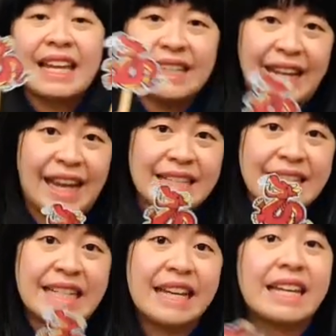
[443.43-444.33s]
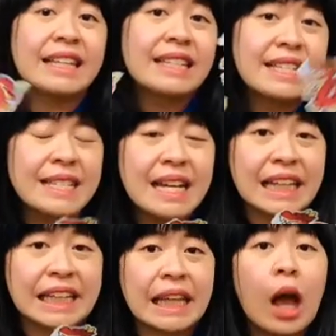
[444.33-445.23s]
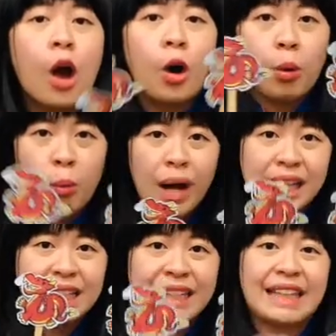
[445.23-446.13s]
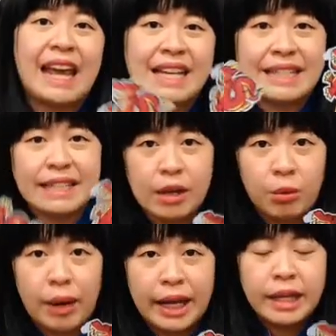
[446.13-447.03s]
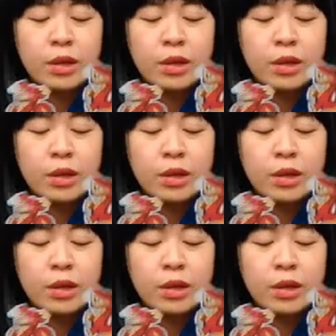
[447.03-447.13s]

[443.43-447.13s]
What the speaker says: dancing in the sun. 1 dance away,